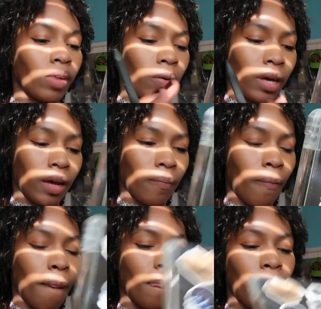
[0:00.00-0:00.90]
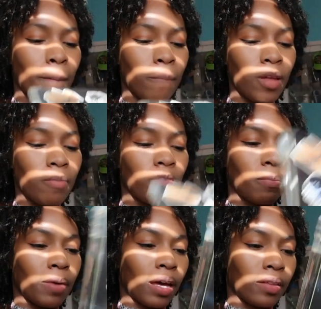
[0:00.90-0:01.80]
Okay. Well,
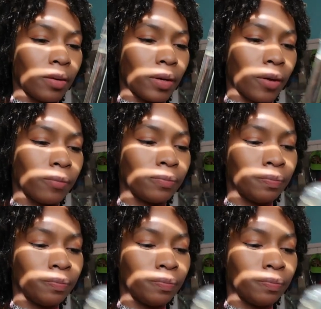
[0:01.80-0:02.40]
flip back. There we go.